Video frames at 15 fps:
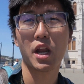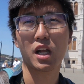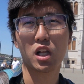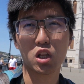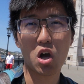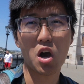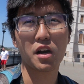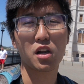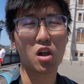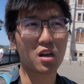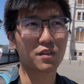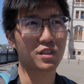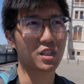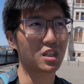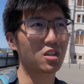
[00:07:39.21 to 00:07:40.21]

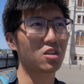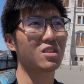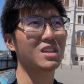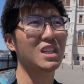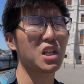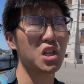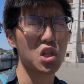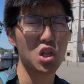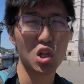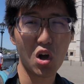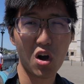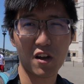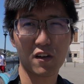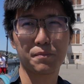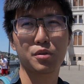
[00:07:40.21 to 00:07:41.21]
of security, a
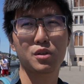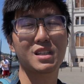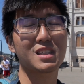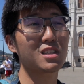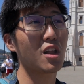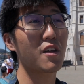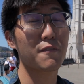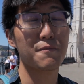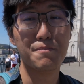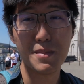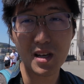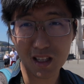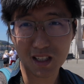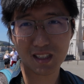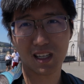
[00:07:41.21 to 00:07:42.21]
lot of police, a lot of
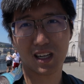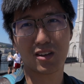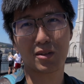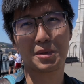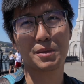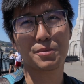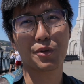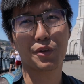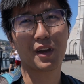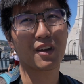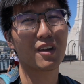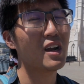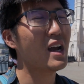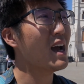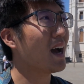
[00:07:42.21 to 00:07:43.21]
military people there
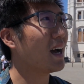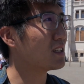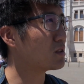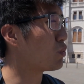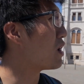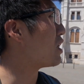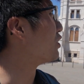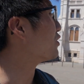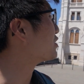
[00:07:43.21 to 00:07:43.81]
as well.